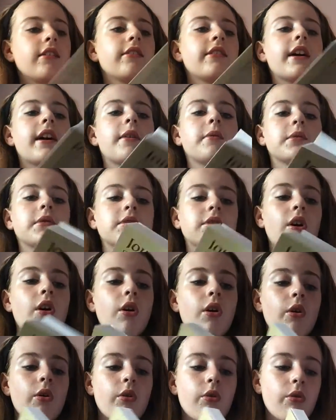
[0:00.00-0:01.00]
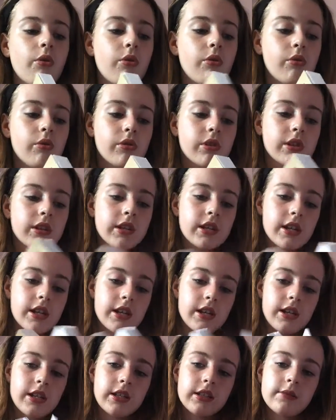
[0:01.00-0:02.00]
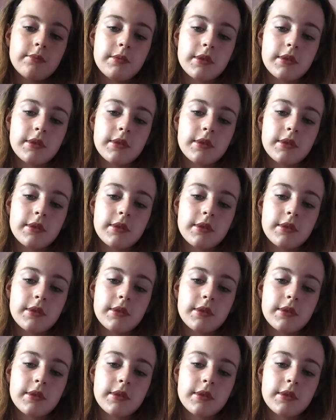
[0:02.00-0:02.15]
That was olden days,